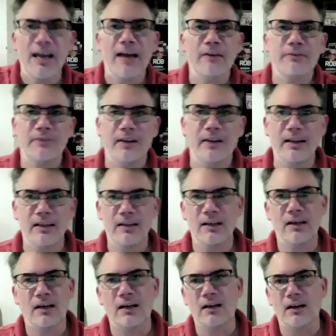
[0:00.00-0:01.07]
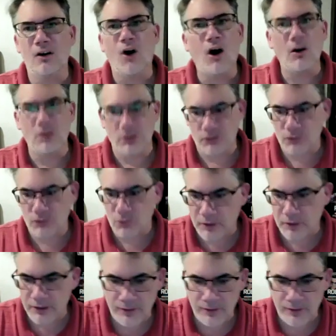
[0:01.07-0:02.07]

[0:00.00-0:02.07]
have any uh, horror stories